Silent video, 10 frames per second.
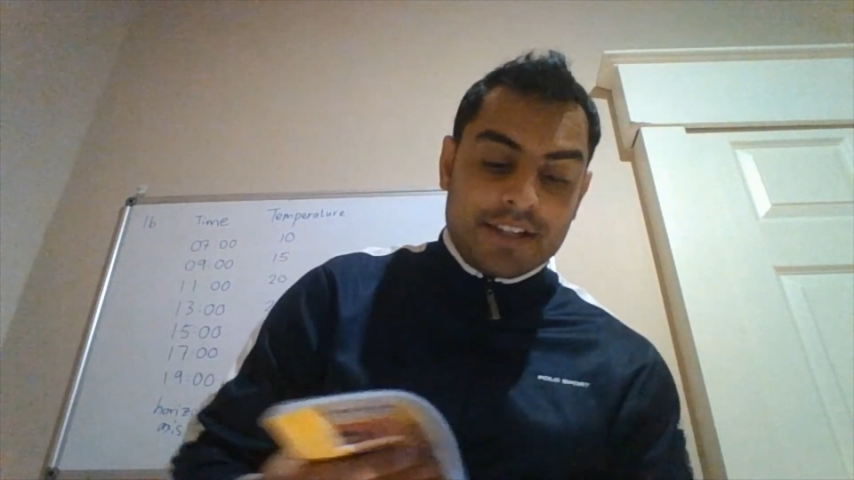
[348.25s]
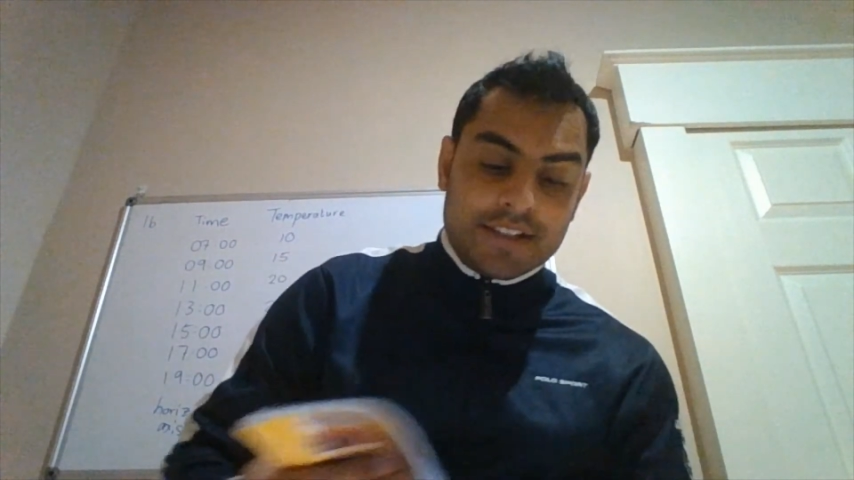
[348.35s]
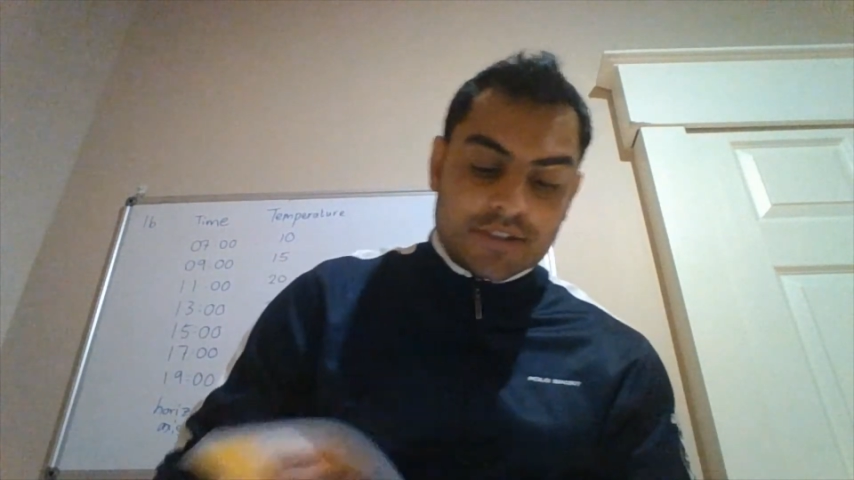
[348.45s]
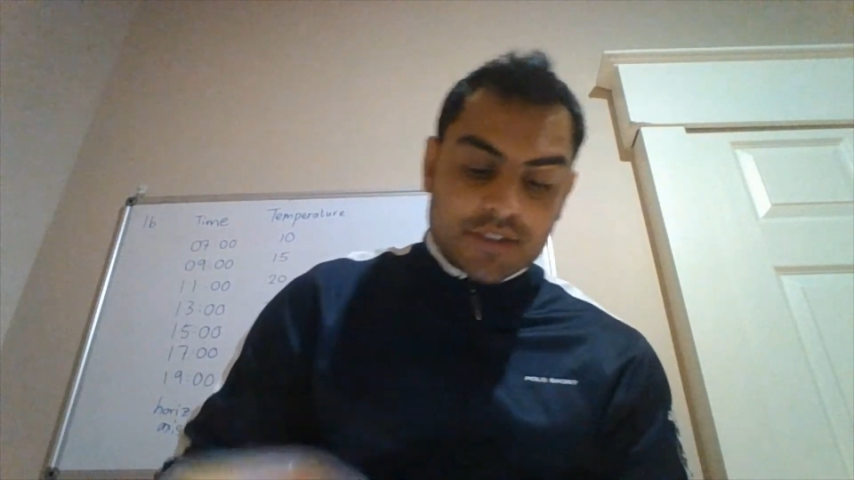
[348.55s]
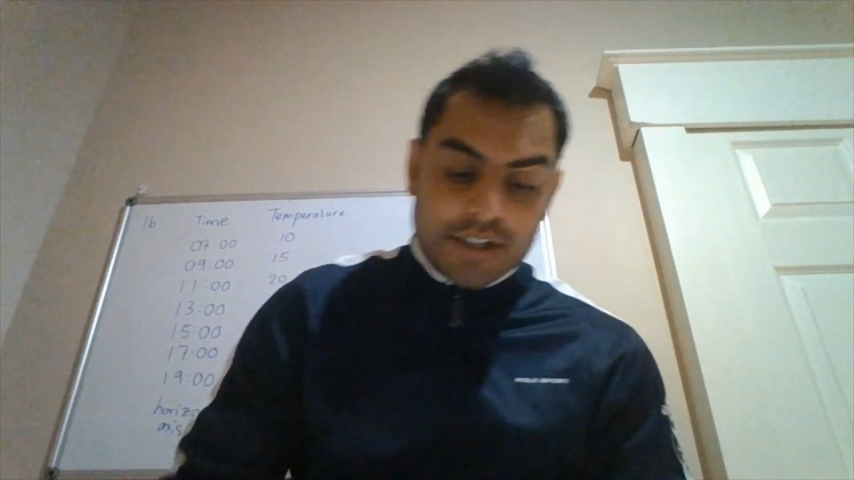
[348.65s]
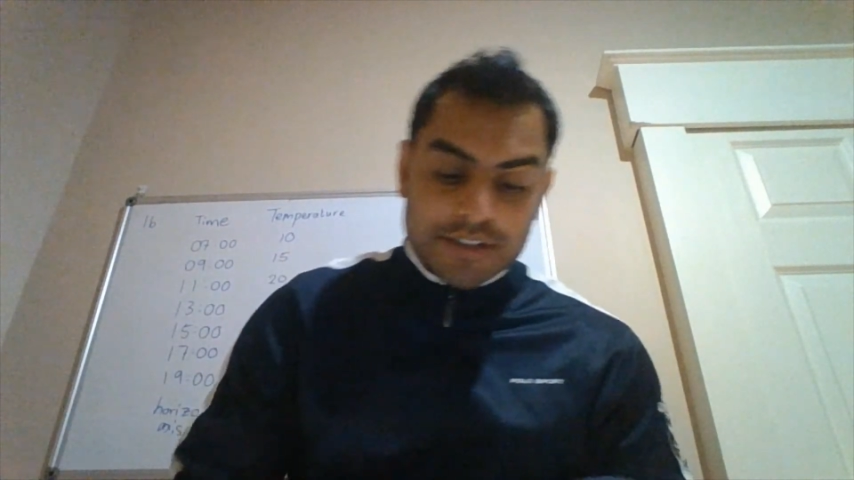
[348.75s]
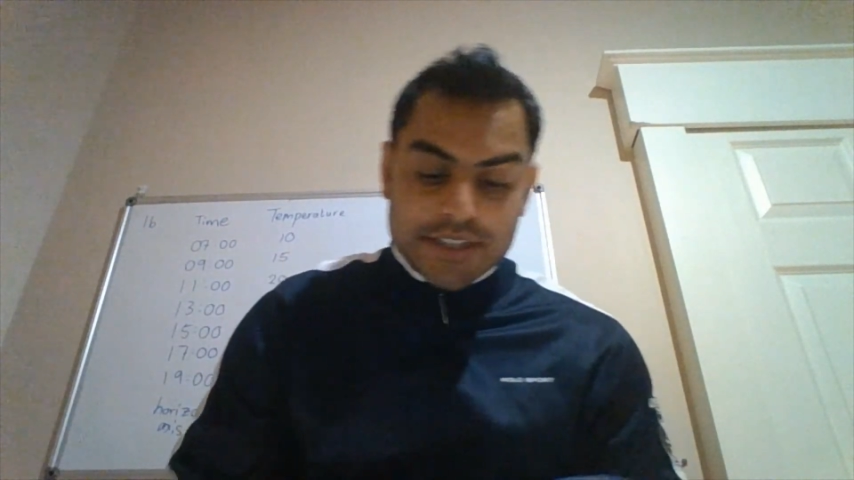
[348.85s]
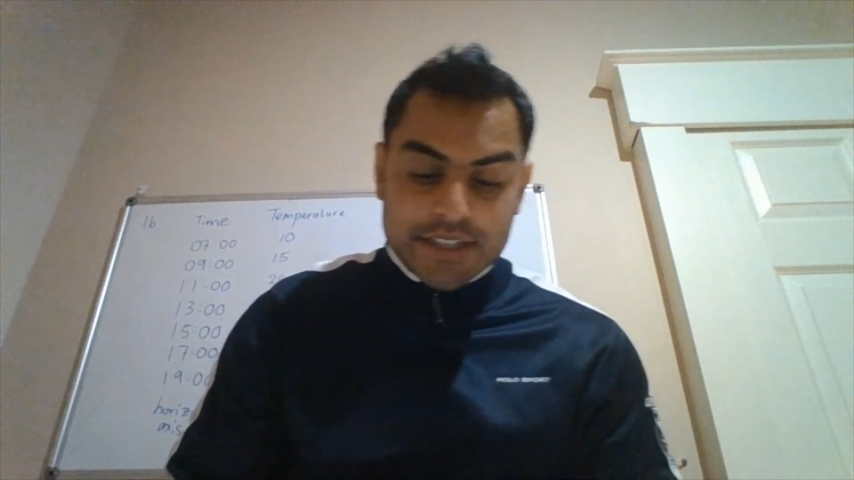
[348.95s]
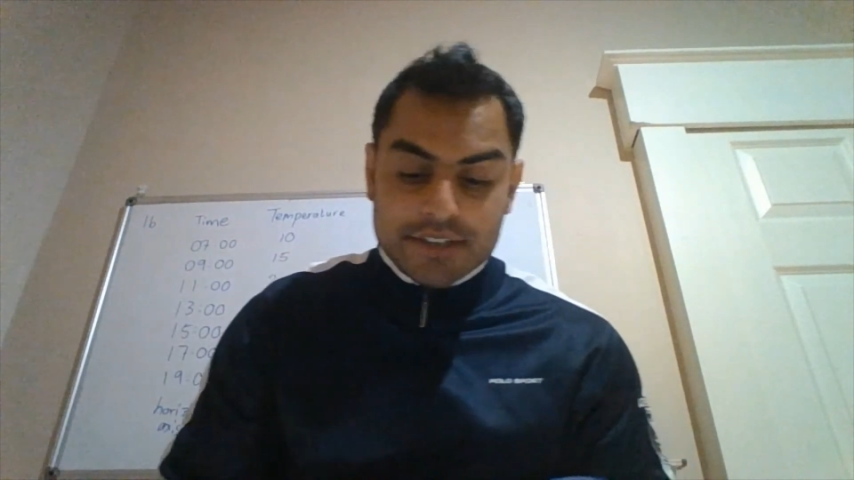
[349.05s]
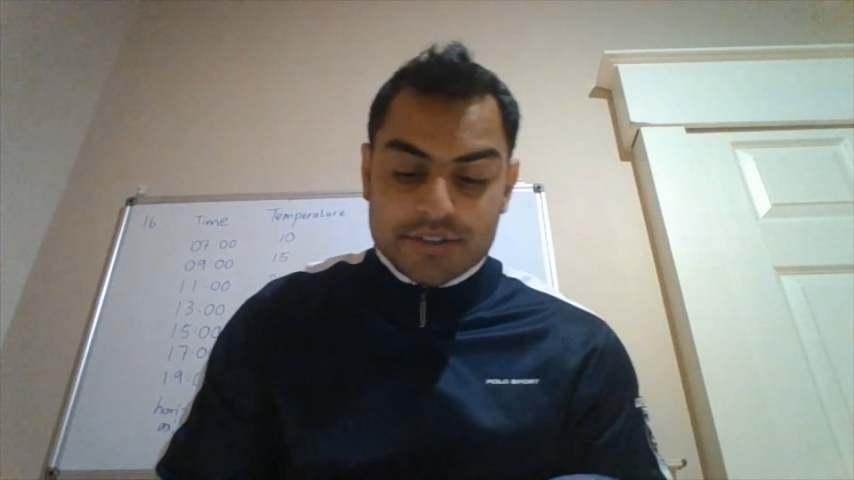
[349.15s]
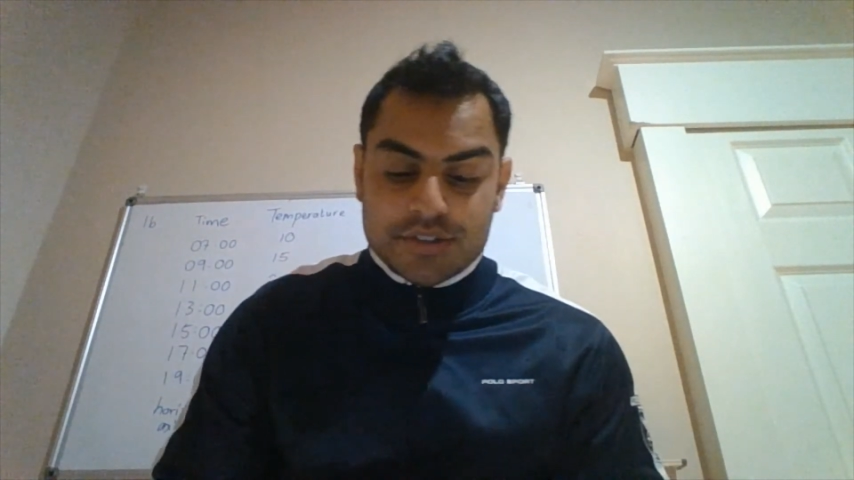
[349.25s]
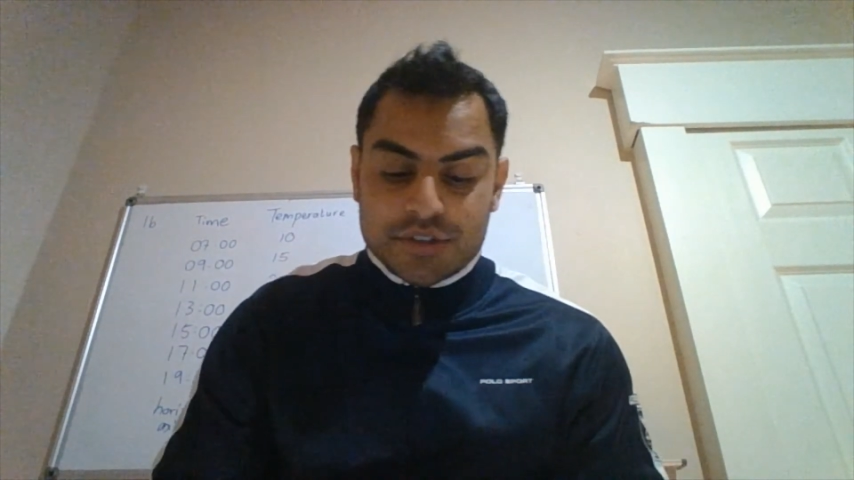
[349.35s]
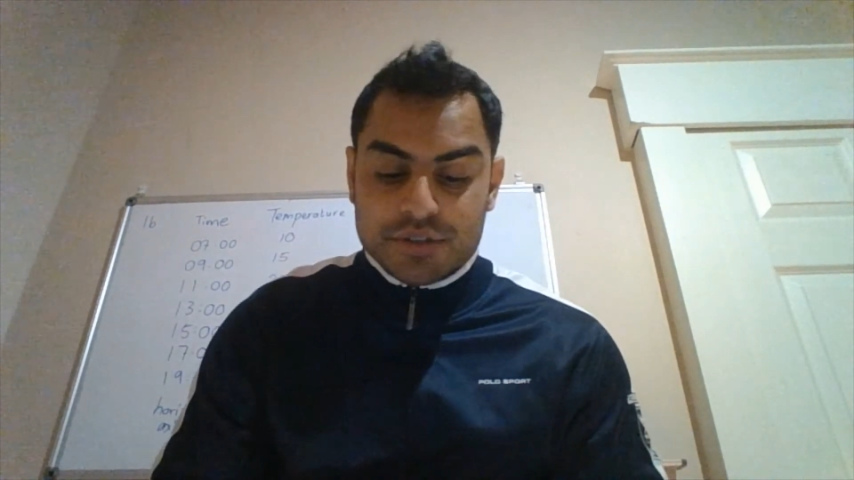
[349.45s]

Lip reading: is asking us to